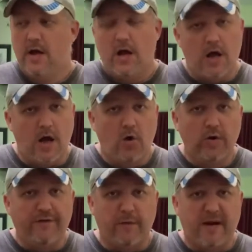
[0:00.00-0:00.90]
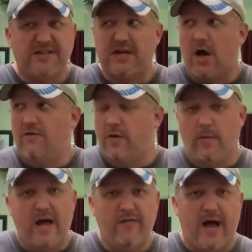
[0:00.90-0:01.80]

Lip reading: only for myself, around the